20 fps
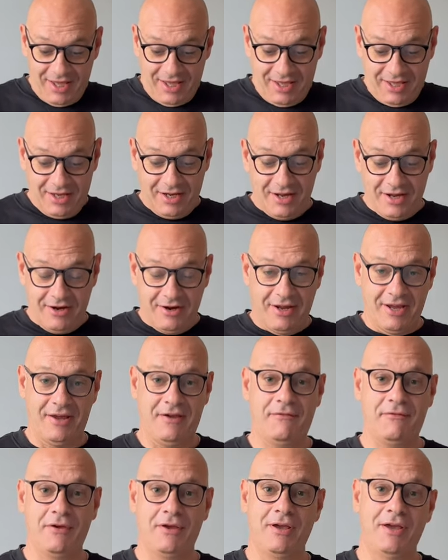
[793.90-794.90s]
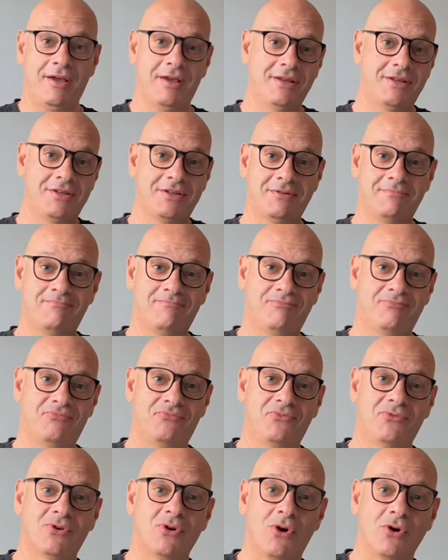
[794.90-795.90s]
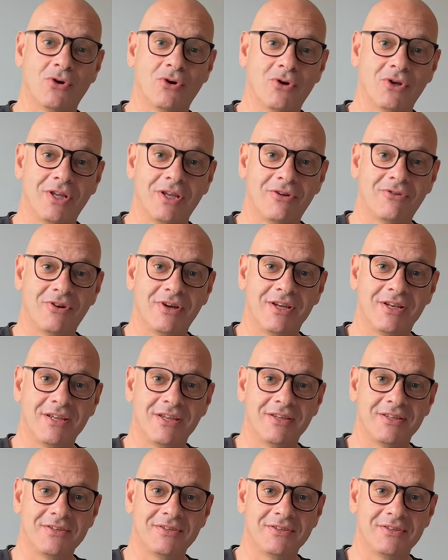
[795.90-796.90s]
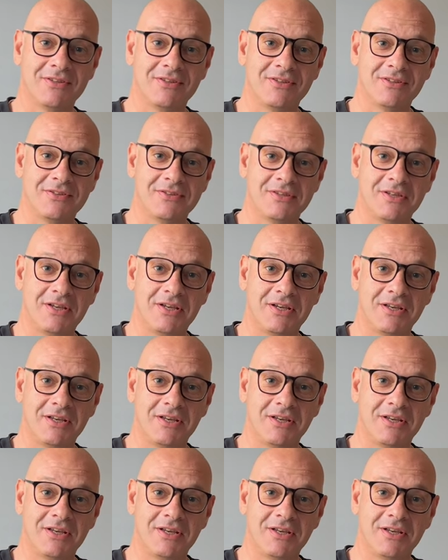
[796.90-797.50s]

you know if you got good ingredients and uh,